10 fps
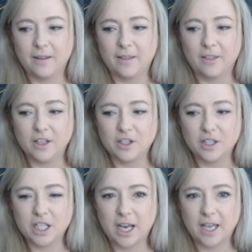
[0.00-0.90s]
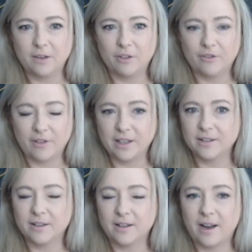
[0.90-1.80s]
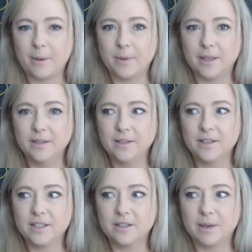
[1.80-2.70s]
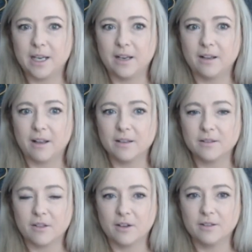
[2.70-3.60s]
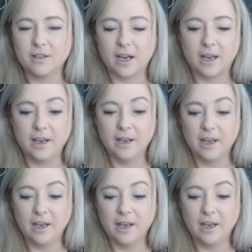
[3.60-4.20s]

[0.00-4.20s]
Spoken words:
the chain of events that happened to me last Thursday